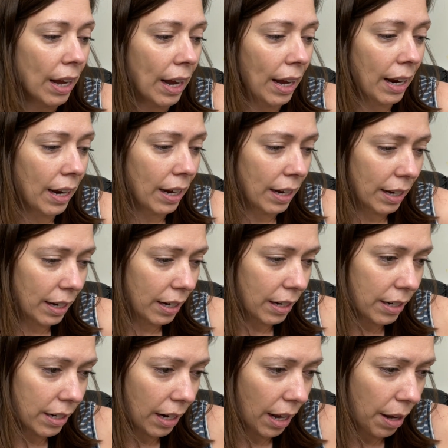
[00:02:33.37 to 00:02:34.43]

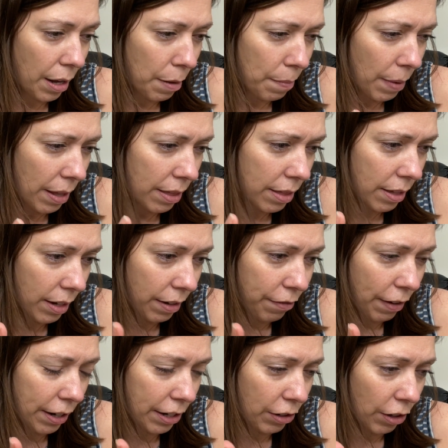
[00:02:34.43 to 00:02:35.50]
And I think
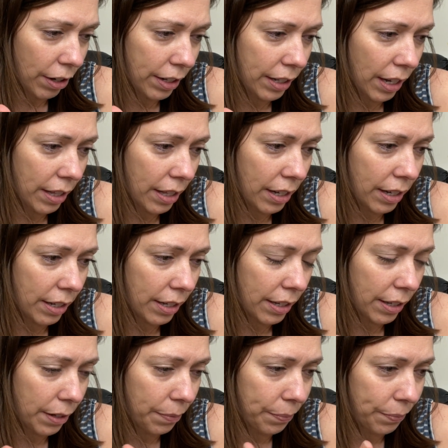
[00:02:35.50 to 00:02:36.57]
if I didn't already say
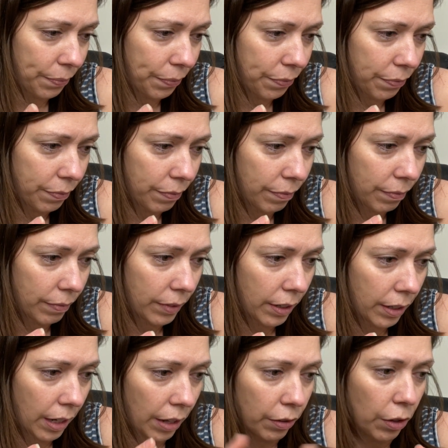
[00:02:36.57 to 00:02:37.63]
this,
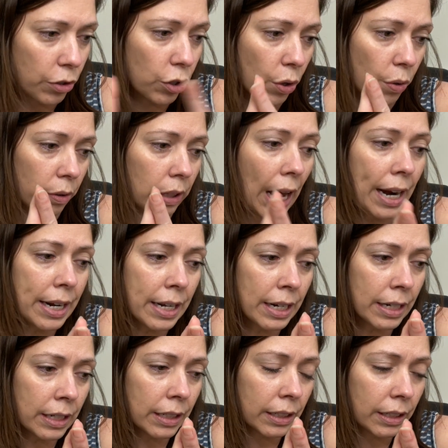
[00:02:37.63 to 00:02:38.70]
yeah, there we go. So
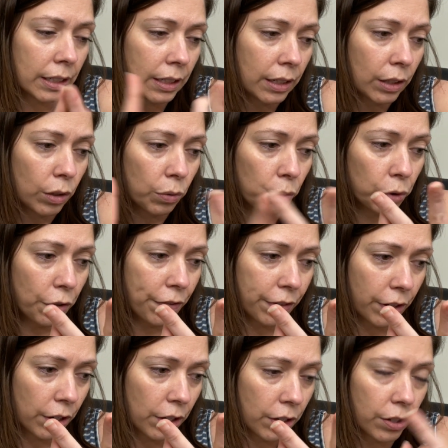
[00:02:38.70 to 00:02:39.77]
lighting, rule of
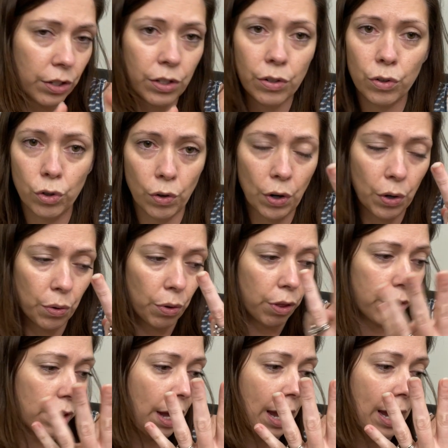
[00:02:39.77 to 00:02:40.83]
thirds,
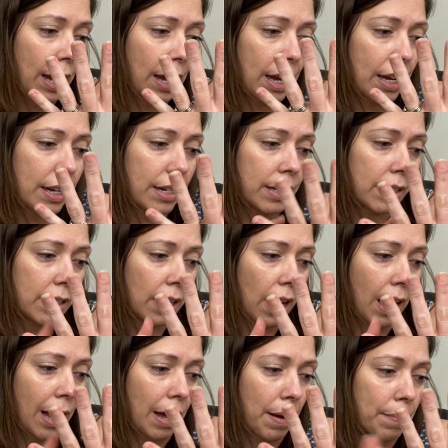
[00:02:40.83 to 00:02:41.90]
growth, and
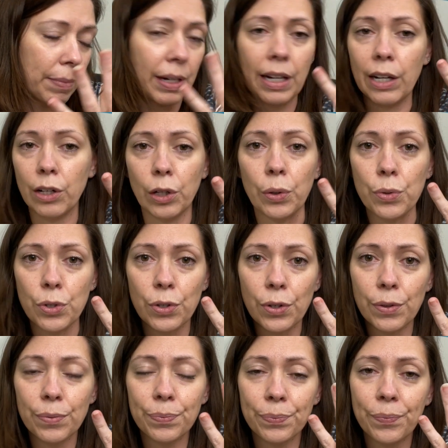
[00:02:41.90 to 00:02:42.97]
getting
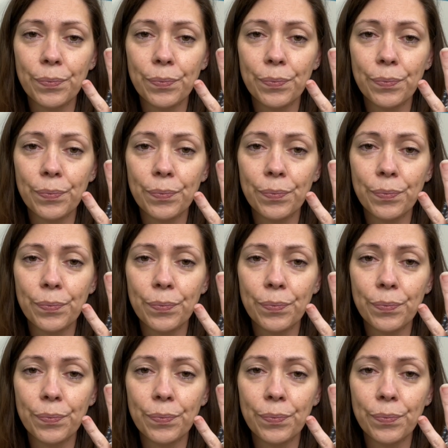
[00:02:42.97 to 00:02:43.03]
closer.